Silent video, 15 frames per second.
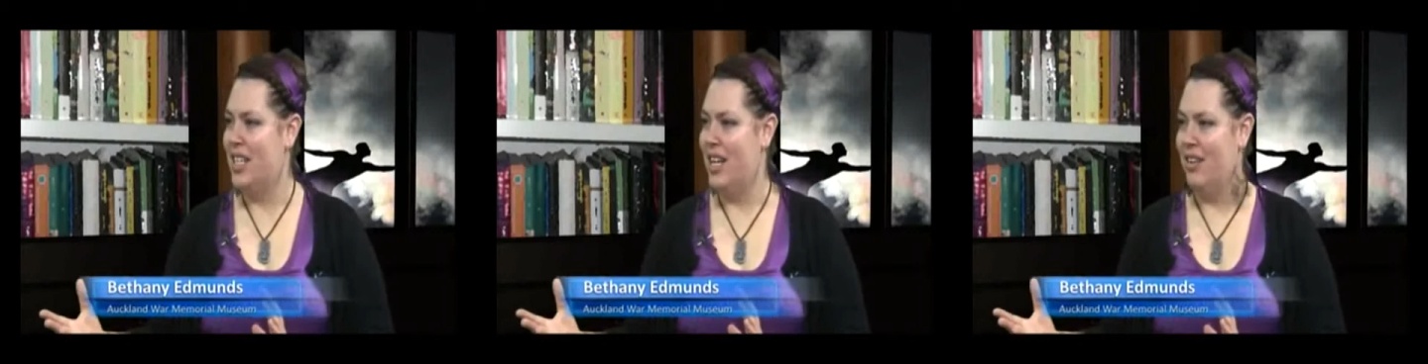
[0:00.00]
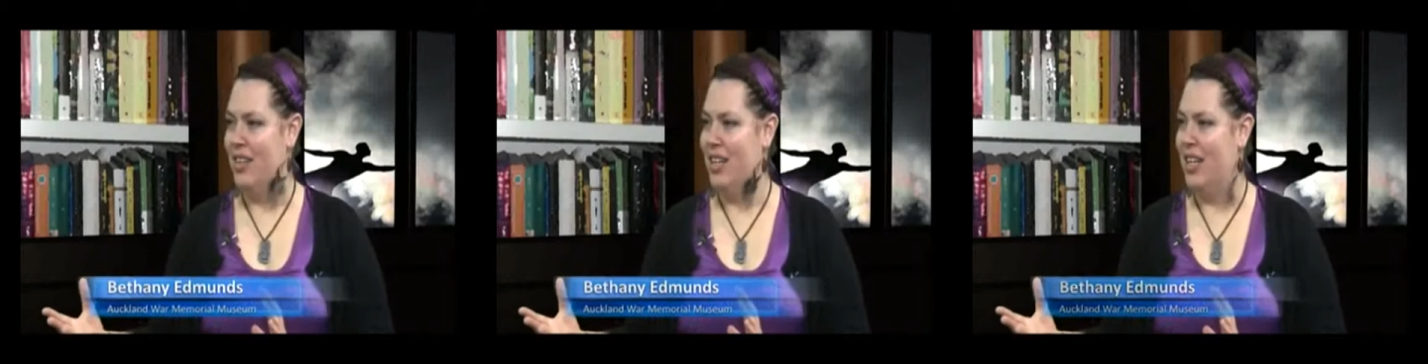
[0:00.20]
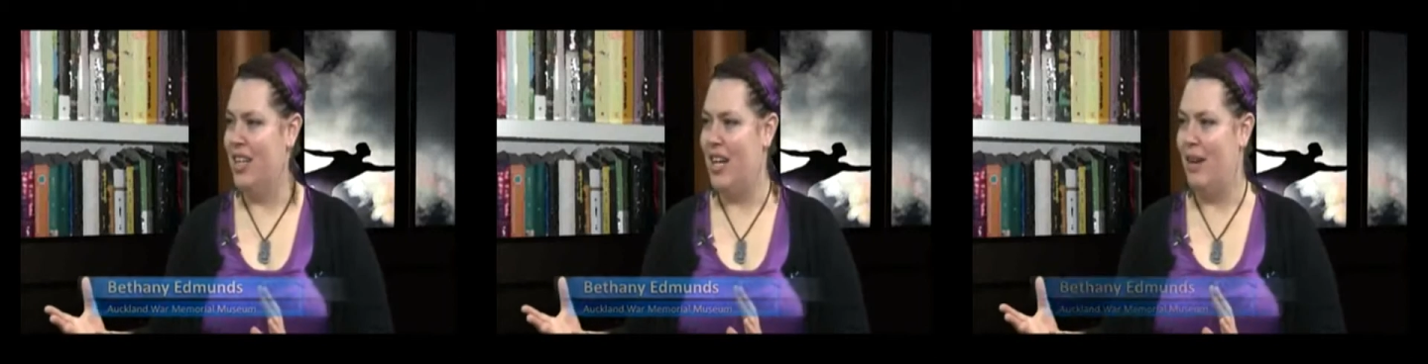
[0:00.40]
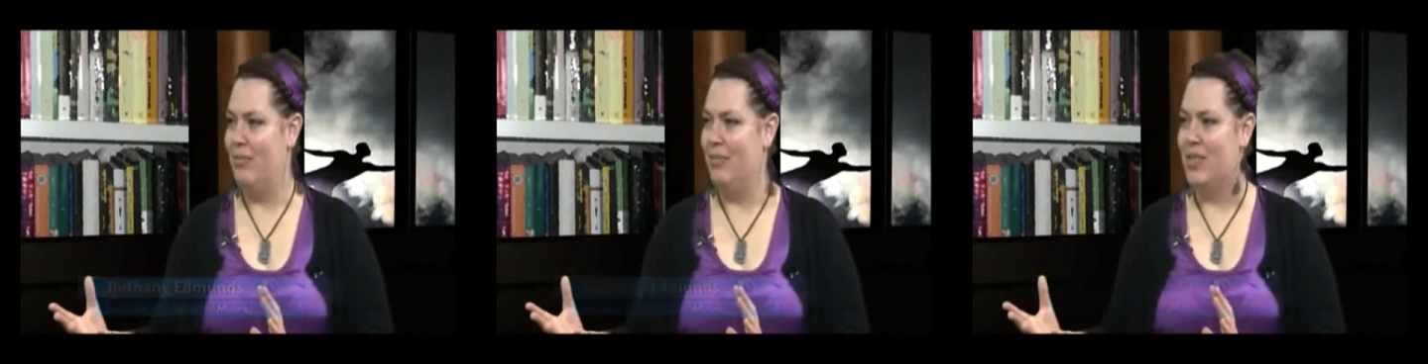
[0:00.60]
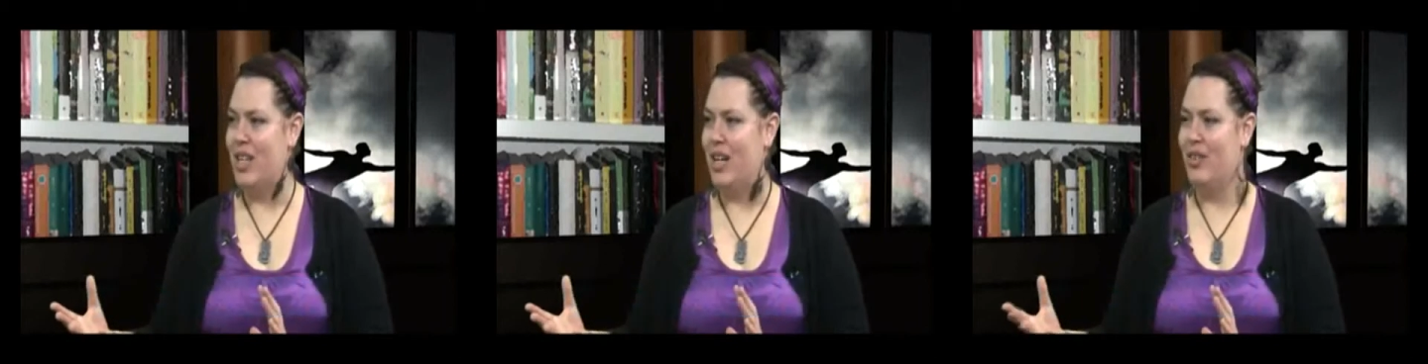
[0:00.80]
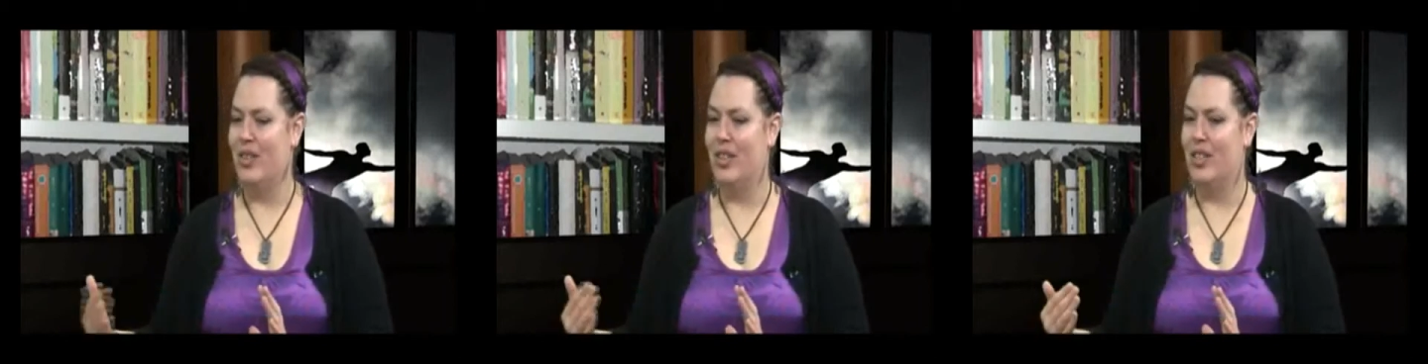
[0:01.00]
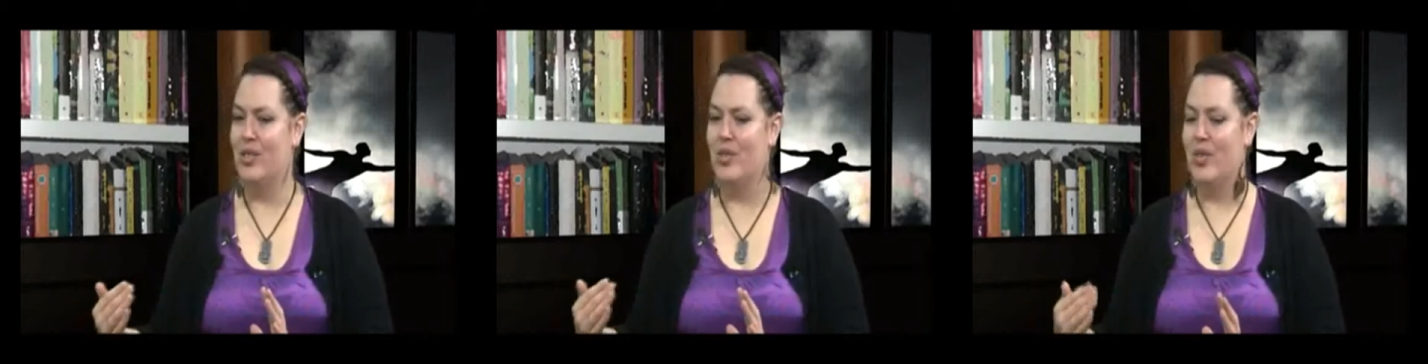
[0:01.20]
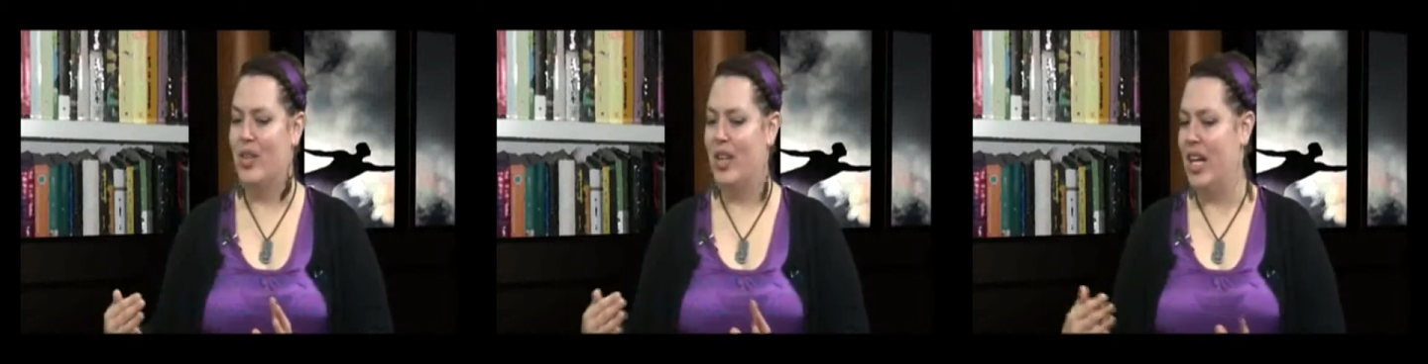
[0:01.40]
down at Tahuna
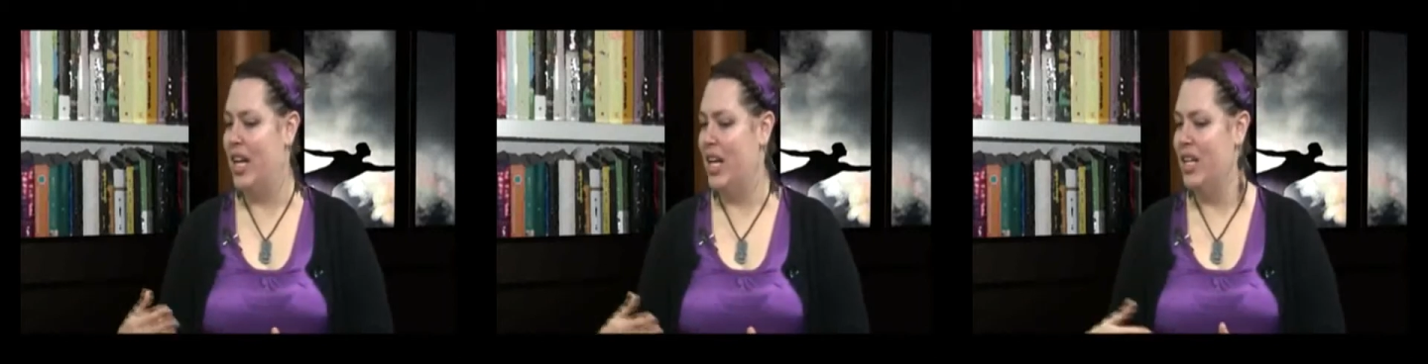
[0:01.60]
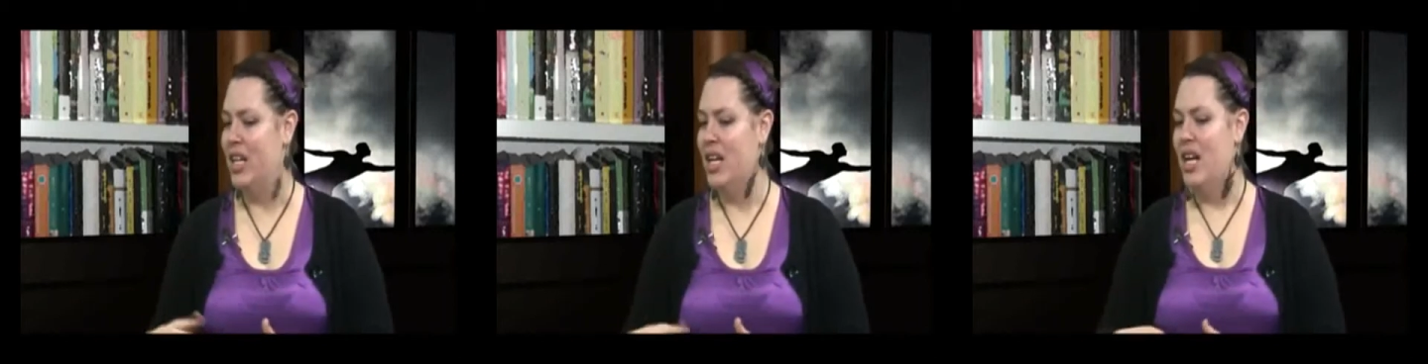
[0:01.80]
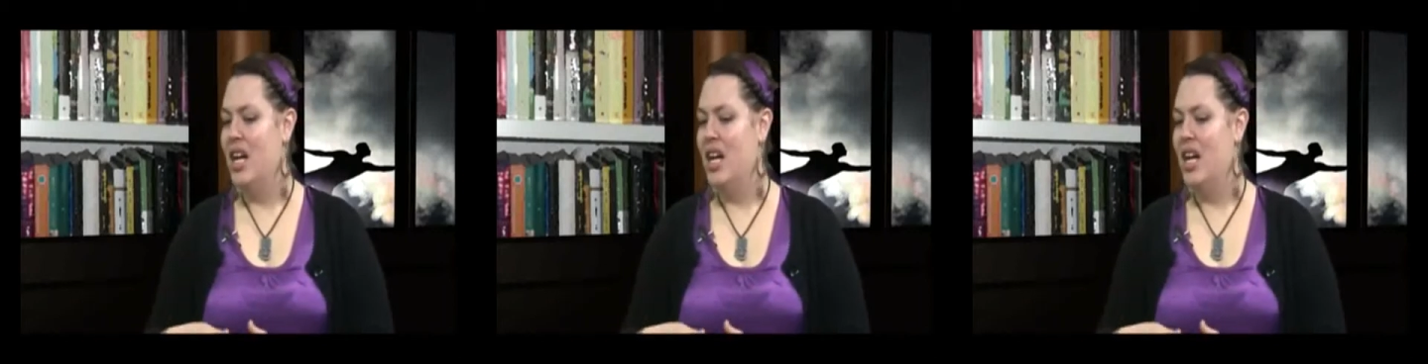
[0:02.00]
Torea.